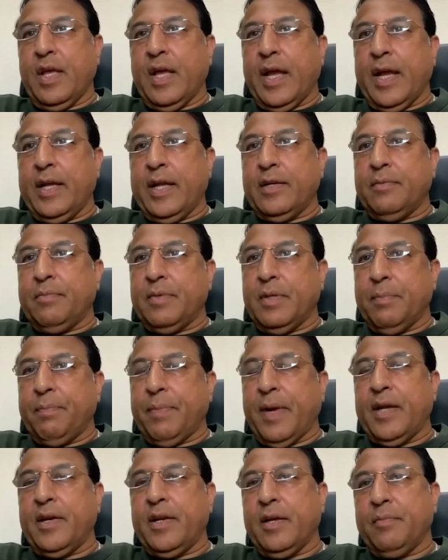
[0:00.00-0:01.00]
and the
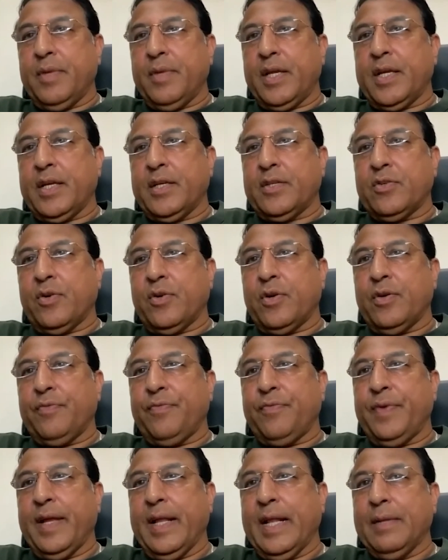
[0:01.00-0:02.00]
pandemic has sort of
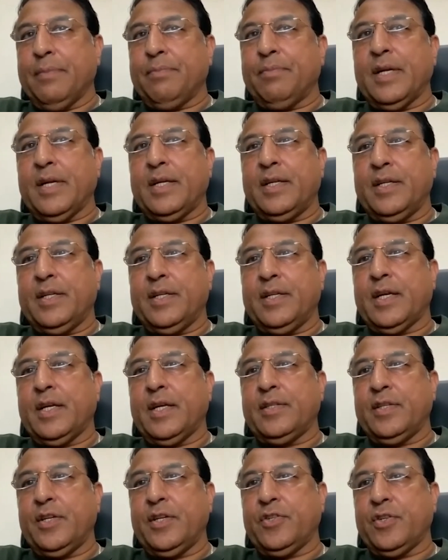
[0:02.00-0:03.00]
helped that
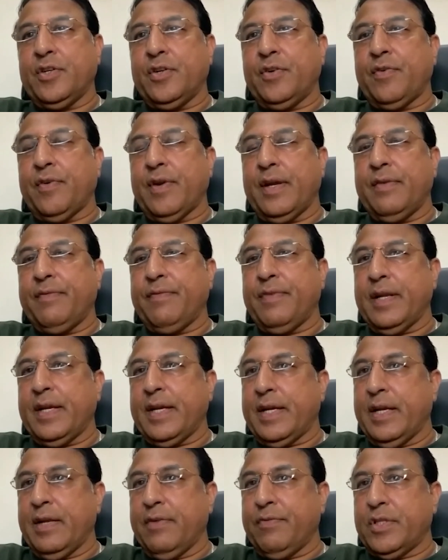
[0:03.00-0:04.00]
digitization drive like
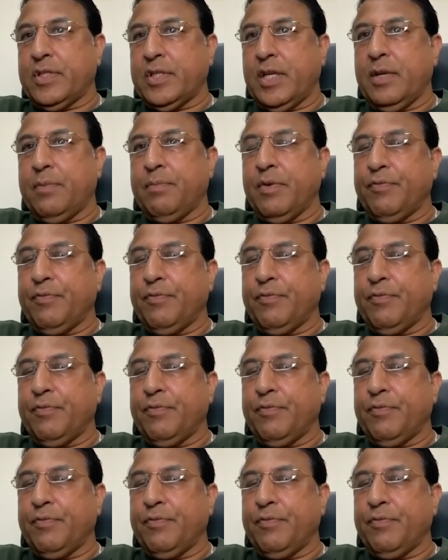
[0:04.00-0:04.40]
never seen